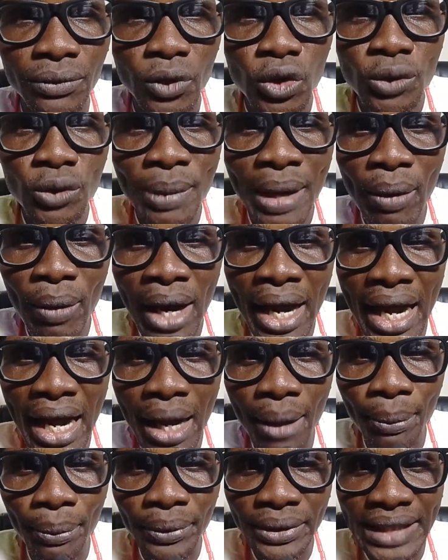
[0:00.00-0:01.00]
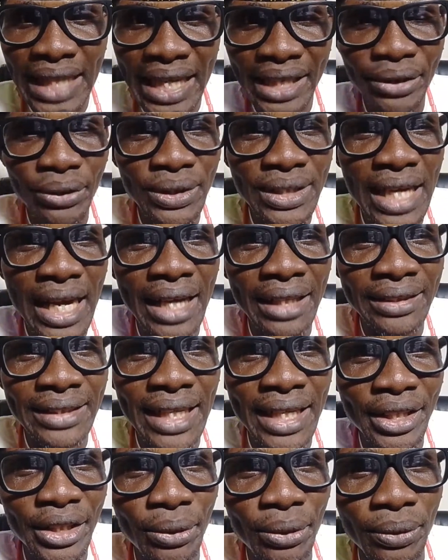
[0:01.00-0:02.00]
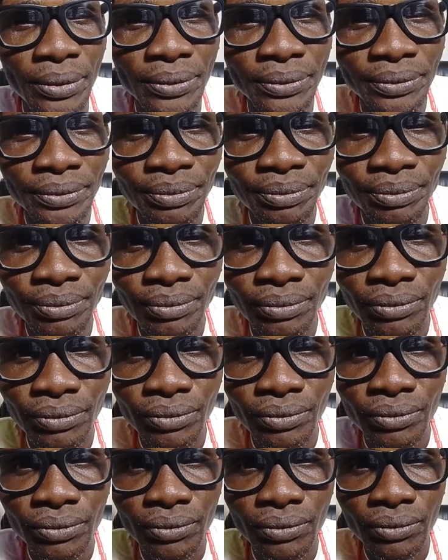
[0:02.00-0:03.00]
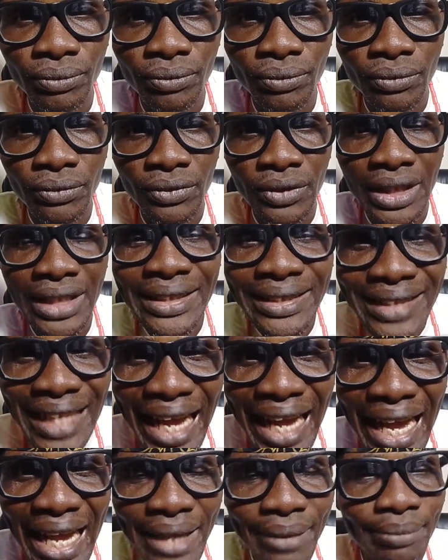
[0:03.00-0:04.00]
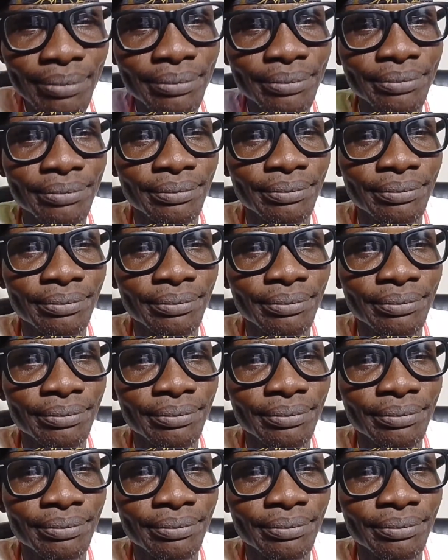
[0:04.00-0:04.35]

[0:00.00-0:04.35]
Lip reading: Ismail Wahab, thank you, sir. Thank you. It's time.